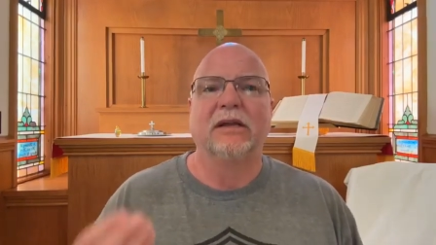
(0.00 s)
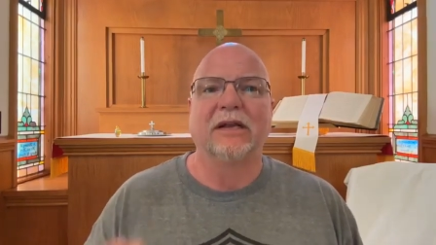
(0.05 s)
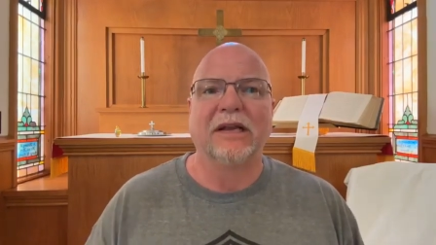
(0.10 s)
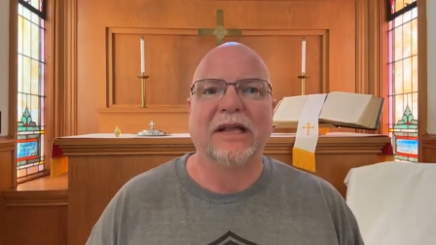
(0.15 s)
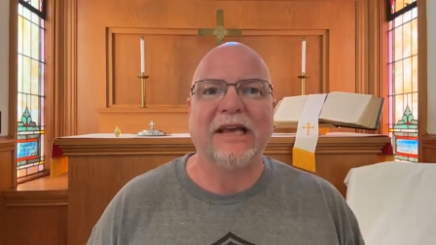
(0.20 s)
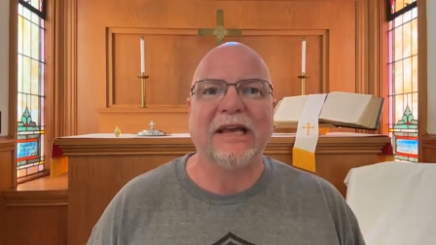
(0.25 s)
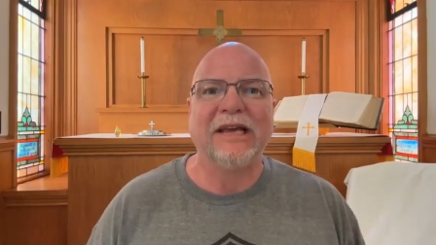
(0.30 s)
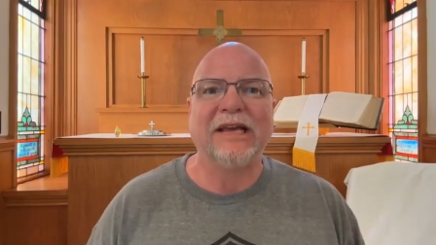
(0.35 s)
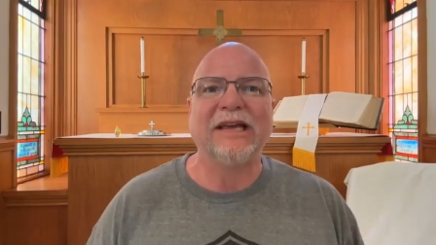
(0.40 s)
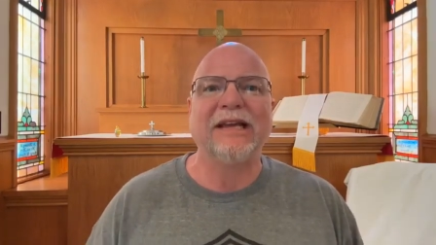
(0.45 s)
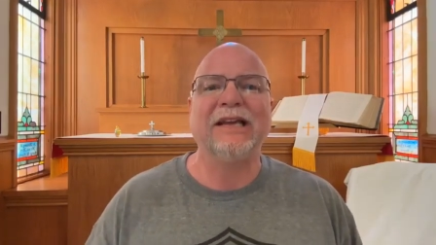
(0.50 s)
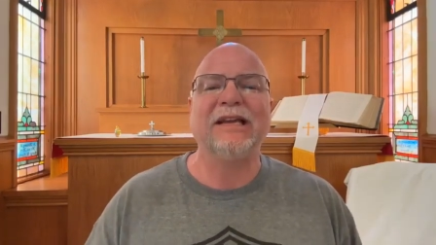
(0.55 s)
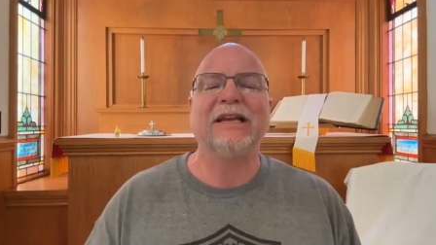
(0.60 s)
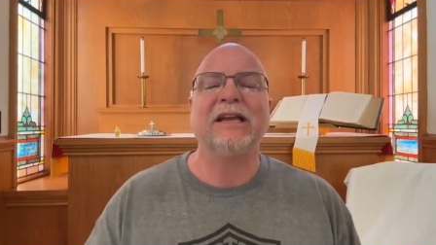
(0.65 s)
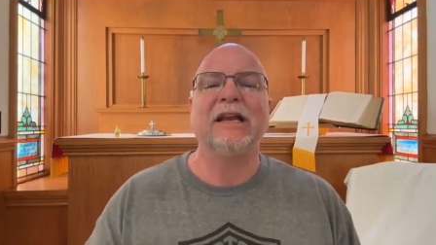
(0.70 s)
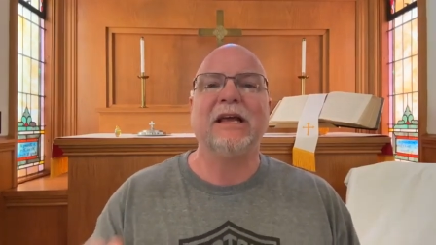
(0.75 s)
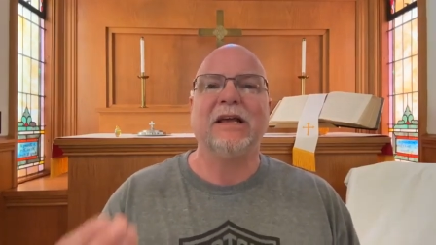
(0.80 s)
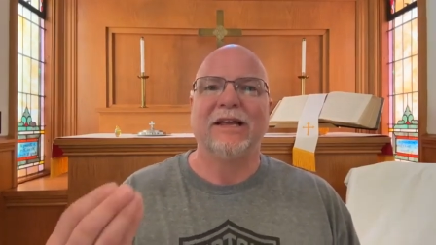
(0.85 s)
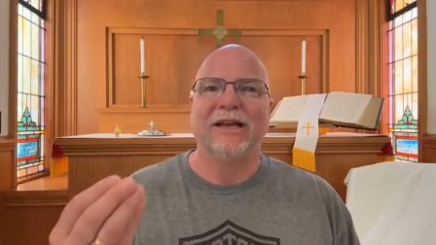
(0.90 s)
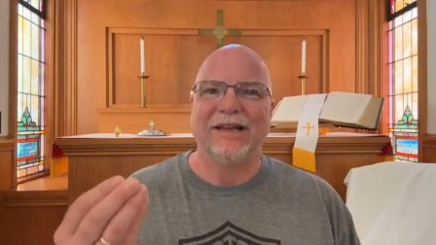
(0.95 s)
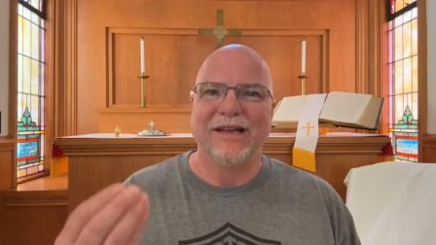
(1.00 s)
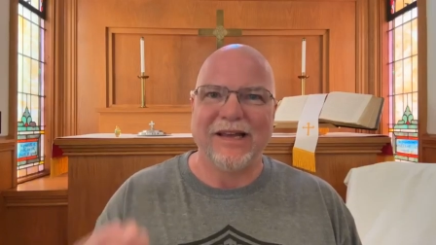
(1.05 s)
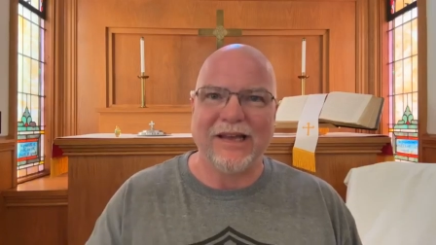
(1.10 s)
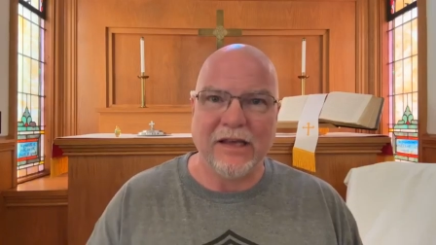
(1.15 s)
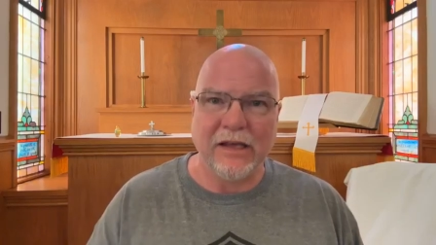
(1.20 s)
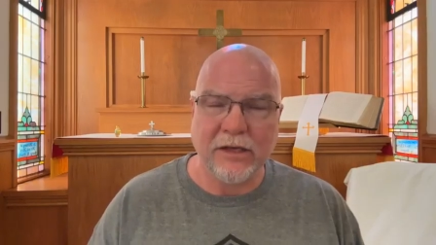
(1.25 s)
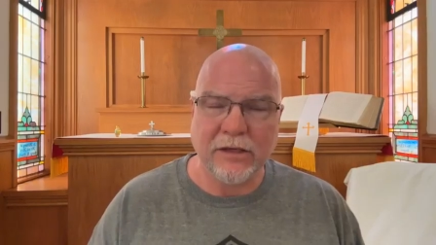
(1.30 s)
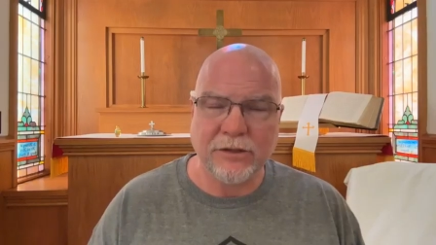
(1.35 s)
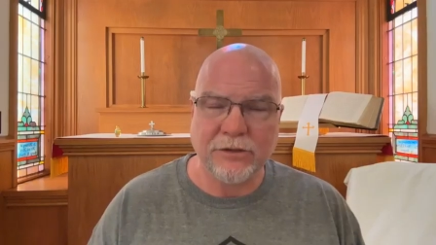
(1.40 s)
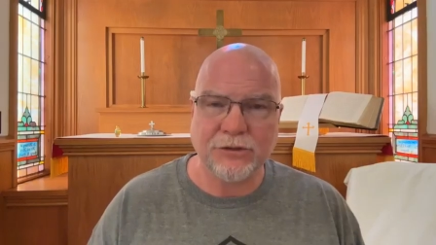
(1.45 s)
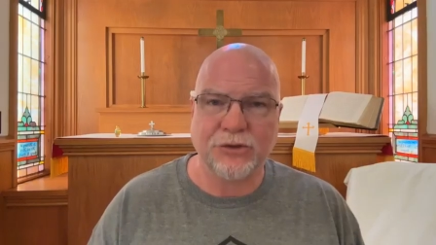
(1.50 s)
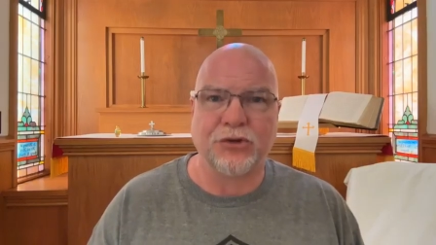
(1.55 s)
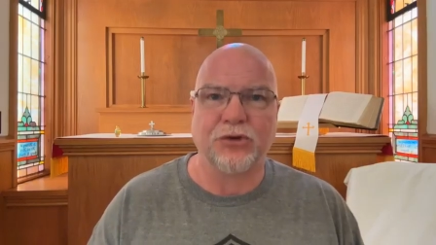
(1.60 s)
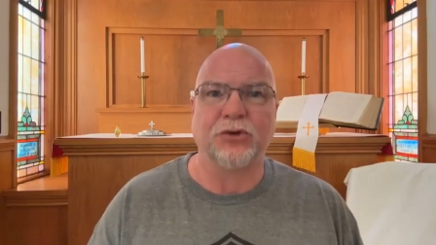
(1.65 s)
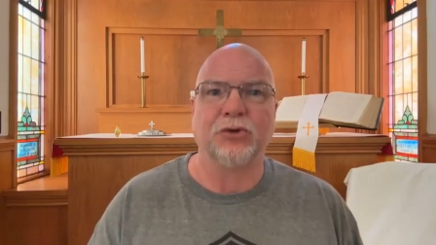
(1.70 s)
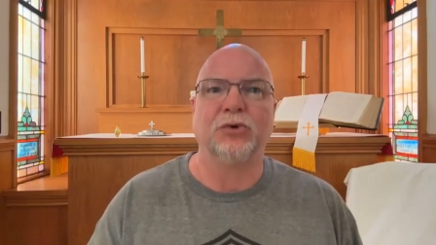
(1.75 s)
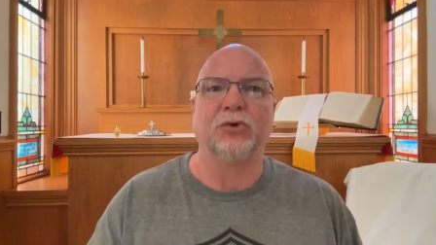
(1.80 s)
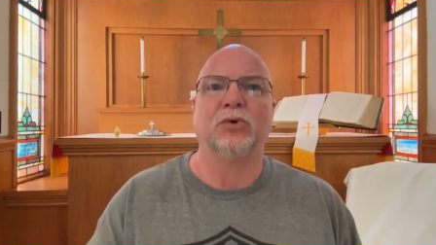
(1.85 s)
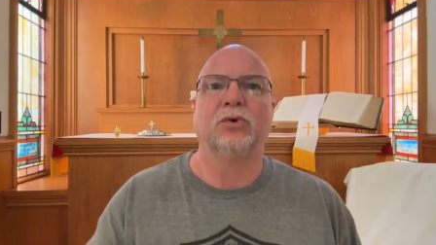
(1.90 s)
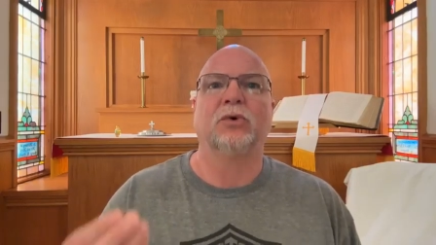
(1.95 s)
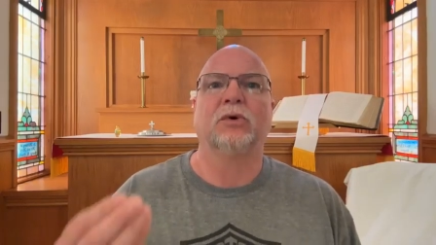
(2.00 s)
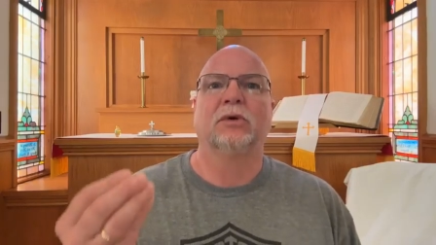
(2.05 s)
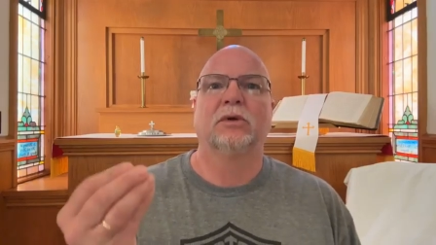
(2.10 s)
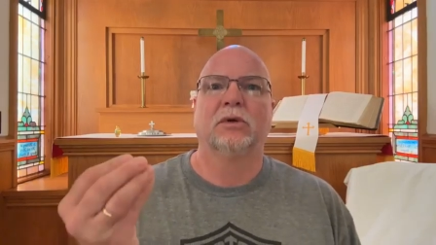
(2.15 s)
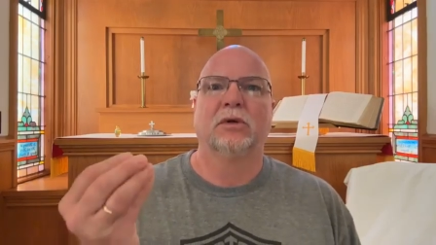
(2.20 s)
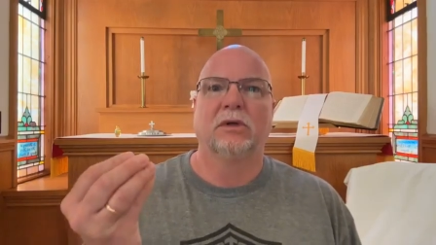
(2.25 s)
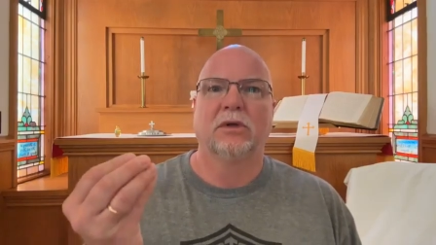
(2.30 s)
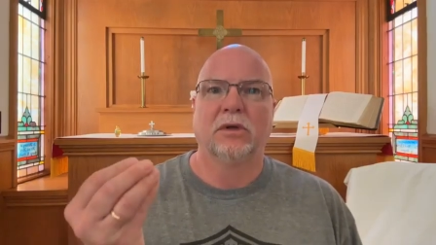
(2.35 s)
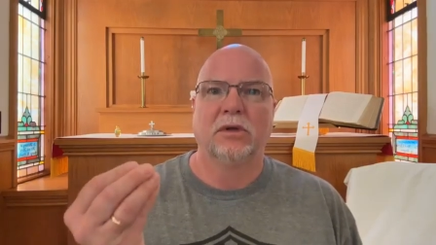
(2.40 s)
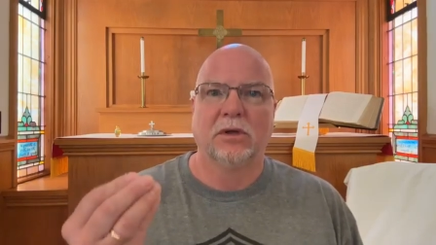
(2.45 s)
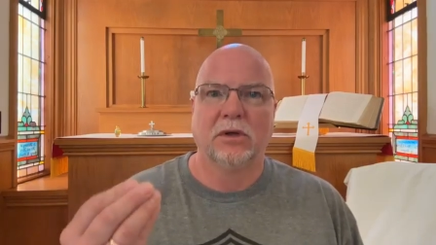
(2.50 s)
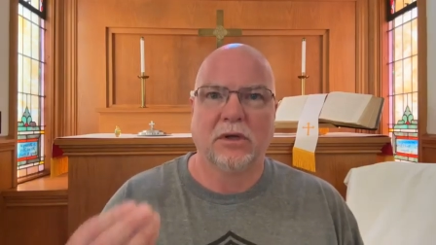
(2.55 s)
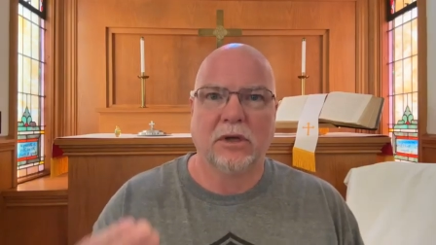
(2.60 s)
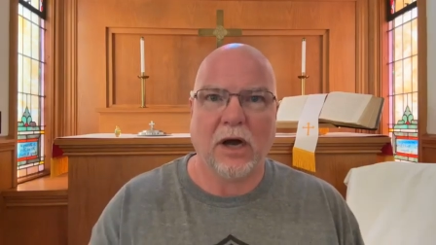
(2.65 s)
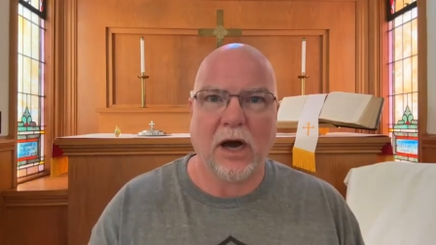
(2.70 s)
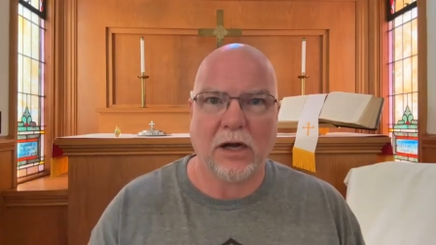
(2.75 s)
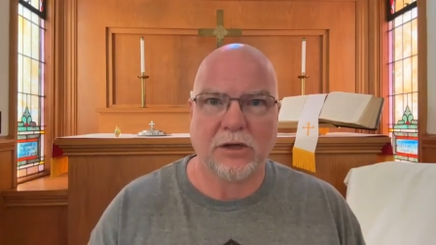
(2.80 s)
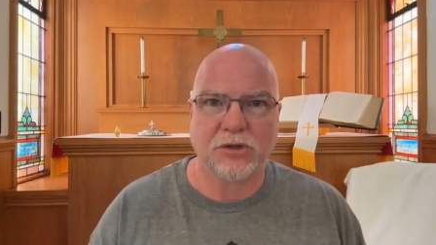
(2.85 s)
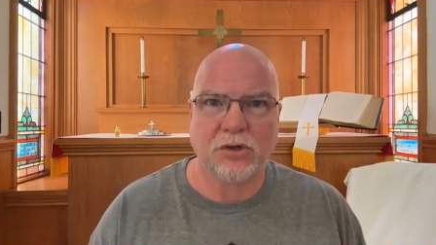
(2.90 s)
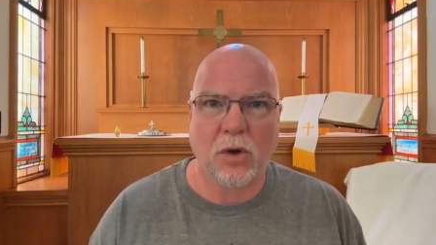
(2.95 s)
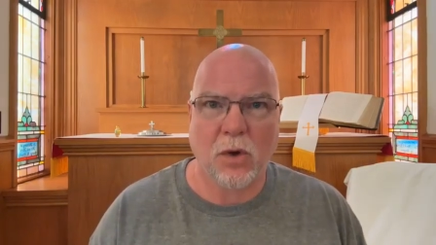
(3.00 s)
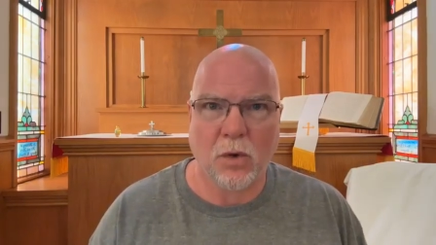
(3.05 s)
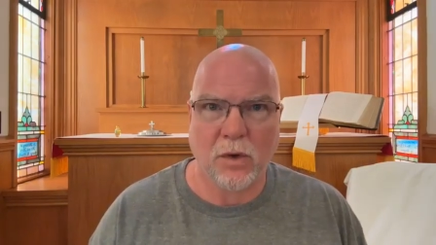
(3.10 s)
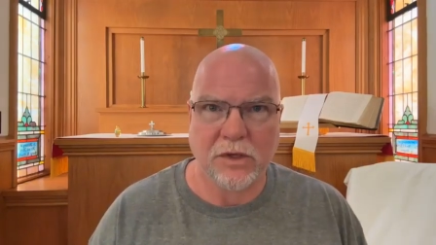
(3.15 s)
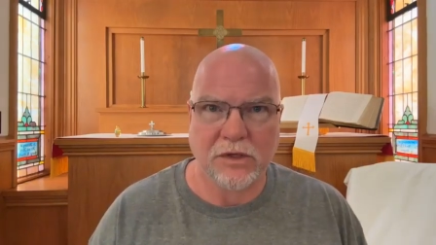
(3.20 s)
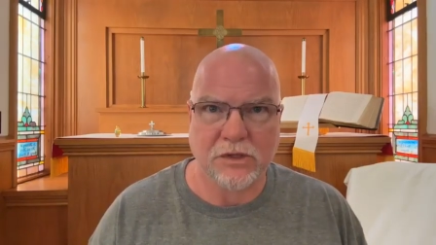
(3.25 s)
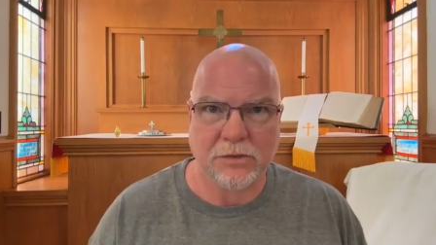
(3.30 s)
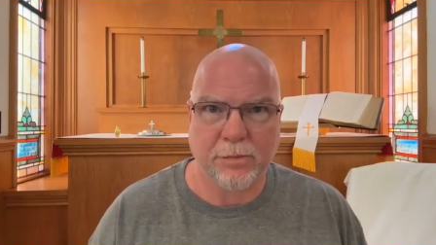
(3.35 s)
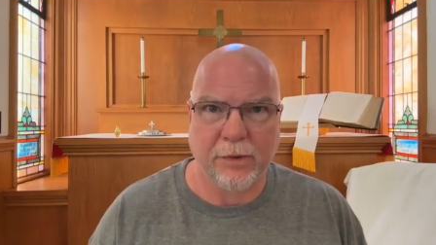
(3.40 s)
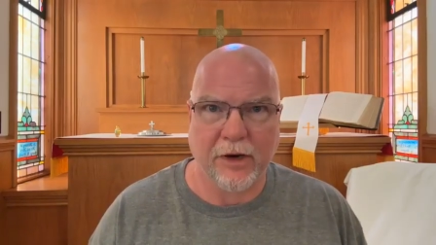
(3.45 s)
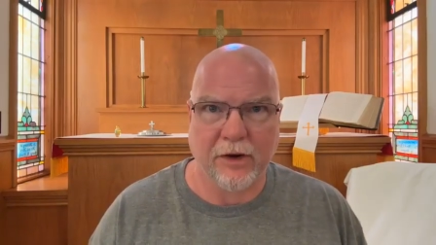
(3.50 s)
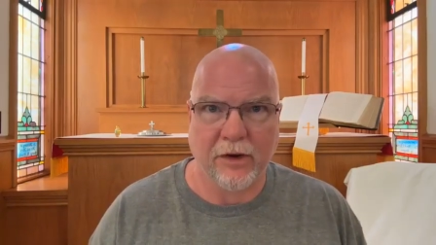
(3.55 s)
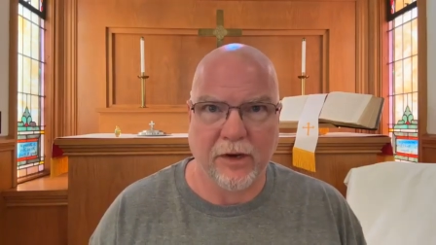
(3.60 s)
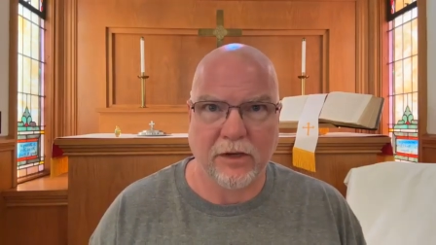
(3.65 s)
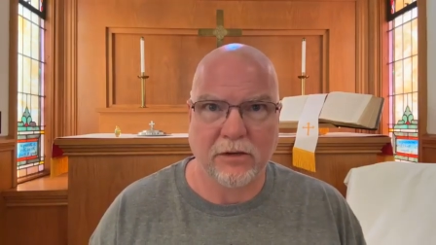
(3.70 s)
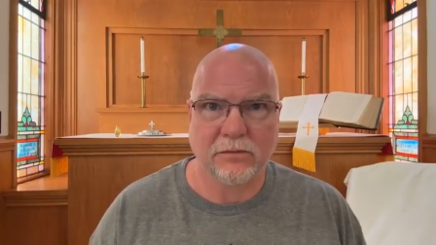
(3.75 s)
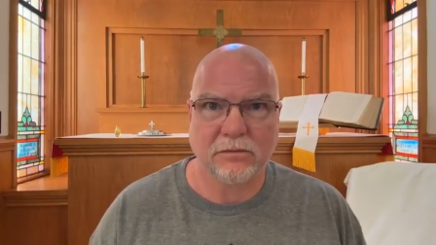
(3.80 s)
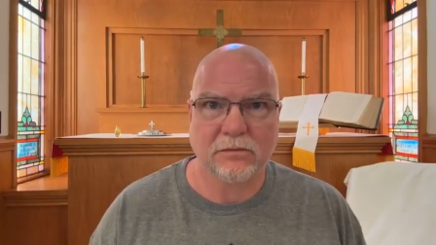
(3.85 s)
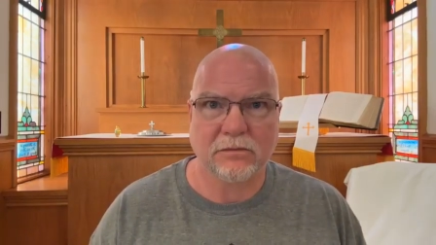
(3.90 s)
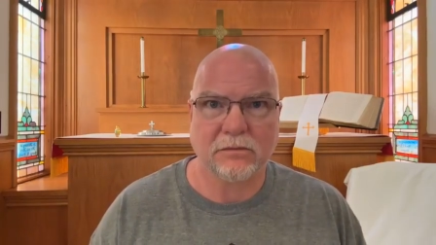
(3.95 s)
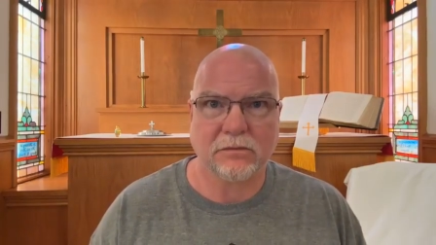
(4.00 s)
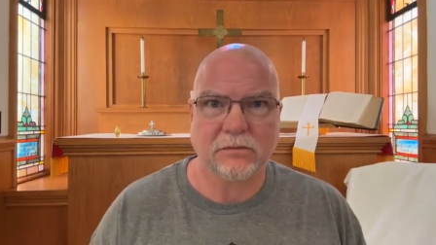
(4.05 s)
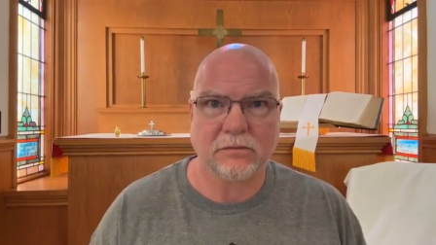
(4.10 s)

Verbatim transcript: Lean into God's Holy Spirit.